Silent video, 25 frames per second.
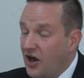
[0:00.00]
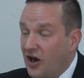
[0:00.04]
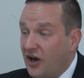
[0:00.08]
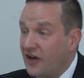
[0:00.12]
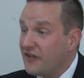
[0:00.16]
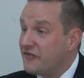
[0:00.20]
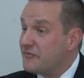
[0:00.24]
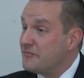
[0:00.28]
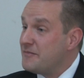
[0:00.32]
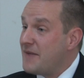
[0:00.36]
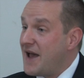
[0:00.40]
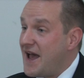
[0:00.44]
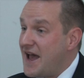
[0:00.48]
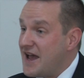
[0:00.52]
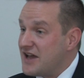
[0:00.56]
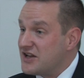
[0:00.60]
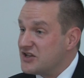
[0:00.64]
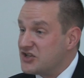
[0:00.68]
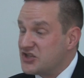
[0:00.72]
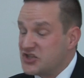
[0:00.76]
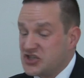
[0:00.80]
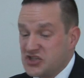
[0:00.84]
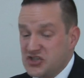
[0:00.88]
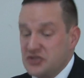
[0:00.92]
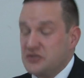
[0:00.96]
I've
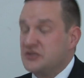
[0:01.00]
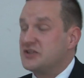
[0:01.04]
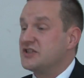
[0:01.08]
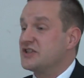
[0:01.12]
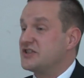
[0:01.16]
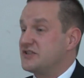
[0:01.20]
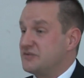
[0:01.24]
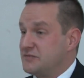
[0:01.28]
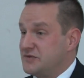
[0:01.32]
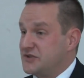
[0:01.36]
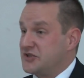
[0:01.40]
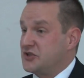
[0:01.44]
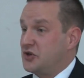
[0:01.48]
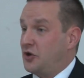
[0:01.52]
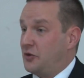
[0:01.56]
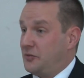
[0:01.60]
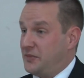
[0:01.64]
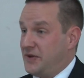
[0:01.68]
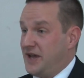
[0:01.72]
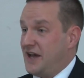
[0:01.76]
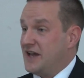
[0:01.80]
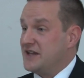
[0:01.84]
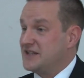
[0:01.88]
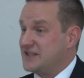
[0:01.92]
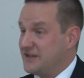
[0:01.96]
met students from
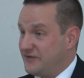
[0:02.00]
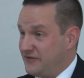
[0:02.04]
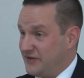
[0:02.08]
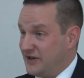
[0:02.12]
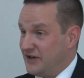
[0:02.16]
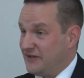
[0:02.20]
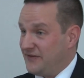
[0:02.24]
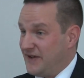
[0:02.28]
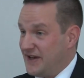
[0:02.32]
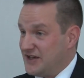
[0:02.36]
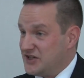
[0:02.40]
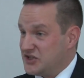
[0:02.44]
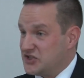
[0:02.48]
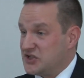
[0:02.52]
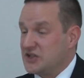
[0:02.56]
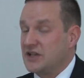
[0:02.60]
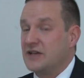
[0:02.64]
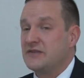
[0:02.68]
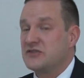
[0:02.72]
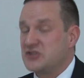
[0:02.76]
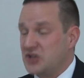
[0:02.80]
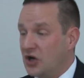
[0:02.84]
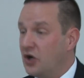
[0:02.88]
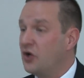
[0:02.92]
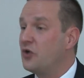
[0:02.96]
Skopje at different events and
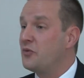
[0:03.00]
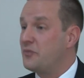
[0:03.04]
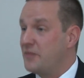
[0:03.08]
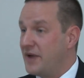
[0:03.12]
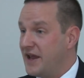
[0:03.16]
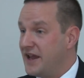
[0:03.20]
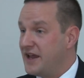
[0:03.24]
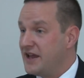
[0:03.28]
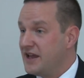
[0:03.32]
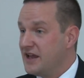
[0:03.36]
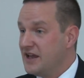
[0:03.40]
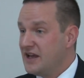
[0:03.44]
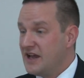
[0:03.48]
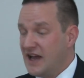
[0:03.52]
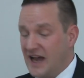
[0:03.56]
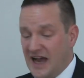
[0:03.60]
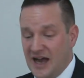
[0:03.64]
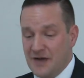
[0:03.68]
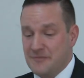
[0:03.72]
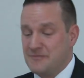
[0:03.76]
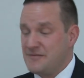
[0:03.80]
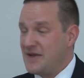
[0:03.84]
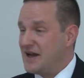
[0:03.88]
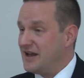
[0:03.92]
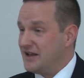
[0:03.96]
they've told me
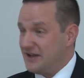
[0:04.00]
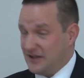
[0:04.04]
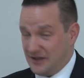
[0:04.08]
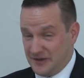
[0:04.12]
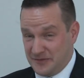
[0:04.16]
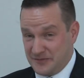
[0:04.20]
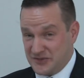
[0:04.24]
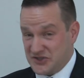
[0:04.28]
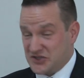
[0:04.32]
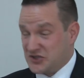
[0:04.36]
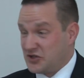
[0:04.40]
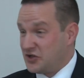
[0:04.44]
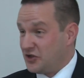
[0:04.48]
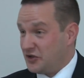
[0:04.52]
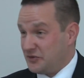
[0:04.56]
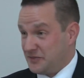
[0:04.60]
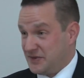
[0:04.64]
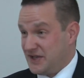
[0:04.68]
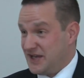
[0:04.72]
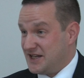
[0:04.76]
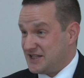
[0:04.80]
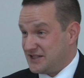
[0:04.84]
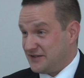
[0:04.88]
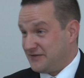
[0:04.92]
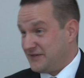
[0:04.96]
how
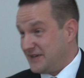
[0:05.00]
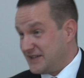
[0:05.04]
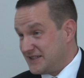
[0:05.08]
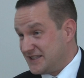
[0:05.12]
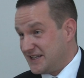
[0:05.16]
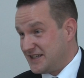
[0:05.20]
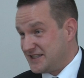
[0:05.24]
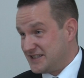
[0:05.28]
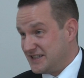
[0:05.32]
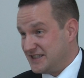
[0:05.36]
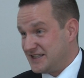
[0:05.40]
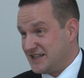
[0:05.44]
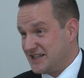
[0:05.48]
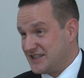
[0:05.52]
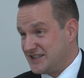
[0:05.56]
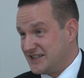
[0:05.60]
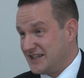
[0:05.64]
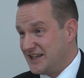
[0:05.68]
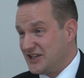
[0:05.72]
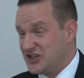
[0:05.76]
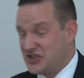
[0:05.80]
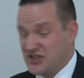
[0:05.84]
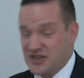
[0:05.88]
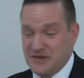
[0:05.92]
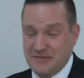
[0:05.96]
Skopje is a fantastic
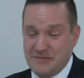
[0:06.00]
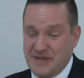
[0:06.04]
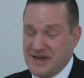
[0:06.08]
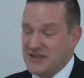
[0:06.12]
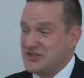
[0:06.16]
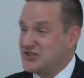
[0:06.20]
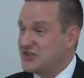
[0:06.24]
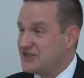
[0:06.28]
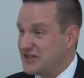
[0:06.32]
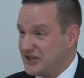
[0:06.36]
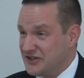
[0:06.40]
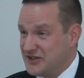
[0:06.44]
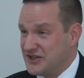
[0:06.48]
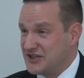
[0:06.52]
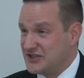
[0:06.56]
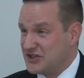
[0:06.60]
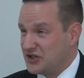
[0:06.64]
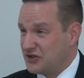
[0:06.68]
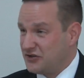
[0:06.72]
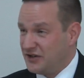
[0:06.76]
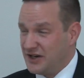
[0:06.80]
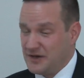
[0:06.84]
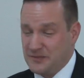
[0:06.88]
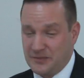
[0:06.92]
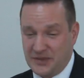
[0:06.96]
destination, Macedonia is a
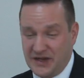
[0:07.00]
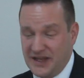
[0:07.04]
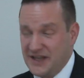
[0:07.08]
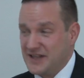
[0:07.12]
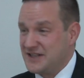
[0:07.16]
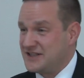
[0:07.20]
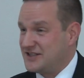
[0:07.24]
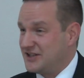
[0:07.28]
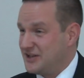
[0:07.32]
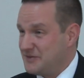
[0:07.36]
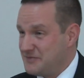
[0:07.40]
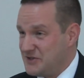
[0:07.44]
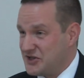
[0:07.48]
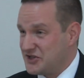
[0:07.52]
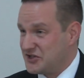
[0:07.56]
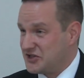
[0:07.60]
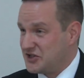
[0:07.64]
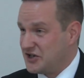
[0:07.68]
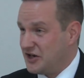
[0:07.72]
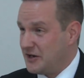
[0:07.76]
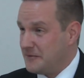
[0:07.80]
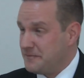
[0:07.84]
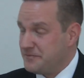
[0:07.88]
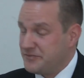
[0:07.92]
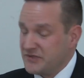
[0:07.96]
great place, I must
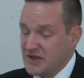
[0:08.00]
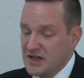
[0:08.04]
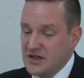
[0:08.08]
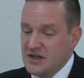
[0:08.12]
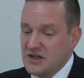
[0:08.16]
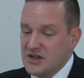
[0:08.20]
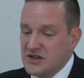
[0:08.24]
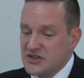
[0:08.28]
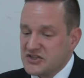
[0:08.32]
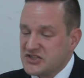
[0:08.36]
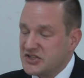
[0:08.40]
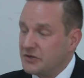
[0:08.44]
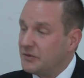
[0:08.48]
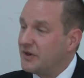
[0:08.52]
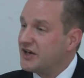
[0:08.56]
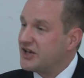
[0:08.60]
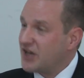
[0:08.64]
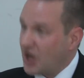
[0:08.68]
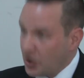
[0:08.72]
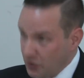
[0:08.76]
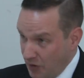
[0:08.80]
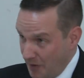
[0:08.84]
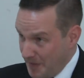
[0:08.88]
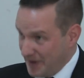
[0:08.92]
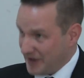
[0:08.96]
come. So I
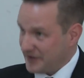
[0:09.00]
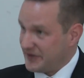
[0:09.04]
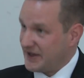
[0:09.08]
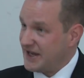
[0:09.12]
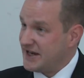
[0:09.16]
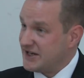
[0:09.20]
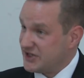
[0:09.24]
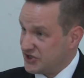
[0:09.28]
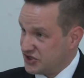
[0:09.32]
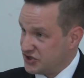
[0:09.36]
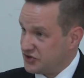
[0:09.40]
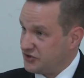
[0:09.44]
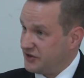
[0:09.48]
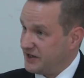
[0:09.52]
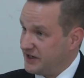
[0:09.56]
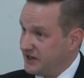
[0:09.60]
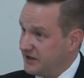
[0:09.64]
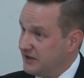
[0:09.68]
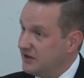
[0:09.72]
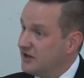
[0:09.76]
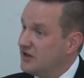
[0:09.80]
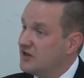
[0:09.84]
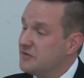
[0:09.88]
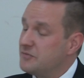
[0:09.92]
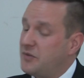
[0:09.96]
know about the
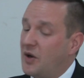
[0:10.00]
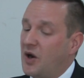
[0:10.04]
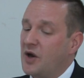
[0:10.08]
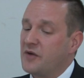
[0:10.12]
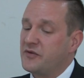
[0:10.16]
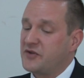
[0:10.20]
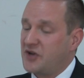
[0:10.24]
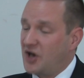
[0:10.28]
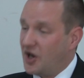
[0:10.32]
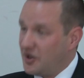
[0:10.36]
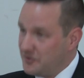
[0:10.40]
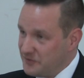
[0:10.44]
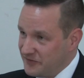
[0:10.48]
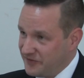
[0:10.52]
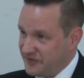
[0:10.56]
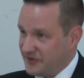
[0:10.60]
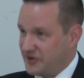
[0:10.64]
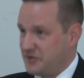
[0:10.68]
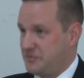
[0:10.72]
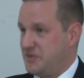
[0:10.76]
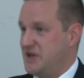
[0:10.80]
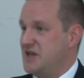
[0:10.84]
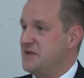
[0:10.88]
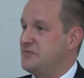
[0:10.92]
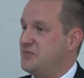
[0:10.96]
history, but I've come for
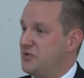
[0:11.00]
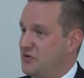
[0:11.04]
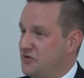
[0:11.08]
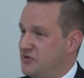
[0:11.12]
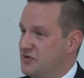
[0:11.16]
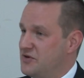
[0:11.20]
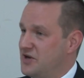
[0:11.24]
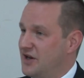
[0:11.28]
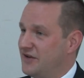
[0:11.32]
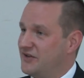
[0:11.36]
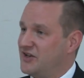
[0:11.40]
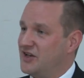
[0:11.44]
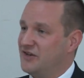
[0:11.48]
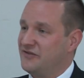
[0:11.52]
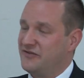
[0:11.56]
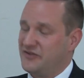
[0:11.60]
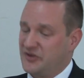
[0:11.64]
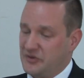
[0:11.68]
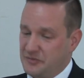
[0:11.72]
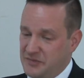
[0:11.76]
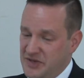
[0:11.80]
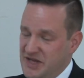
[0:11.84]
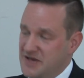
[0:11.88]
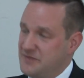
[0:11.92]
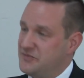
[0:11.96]
the people. I've come for
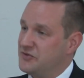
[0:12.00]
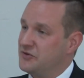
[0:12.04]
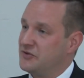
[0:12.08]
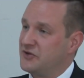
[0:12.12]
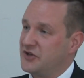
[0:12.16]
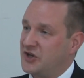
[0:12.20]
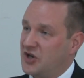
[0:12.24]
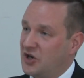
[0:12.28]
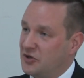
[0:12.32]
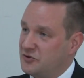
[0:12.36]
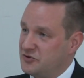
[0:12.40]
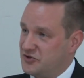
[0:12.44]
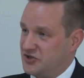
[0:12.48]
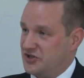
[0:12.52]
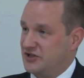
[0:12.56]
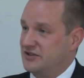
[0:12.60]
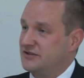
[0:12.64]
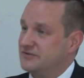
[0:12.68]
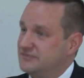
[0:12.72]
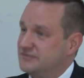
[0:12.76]
the people and the culture.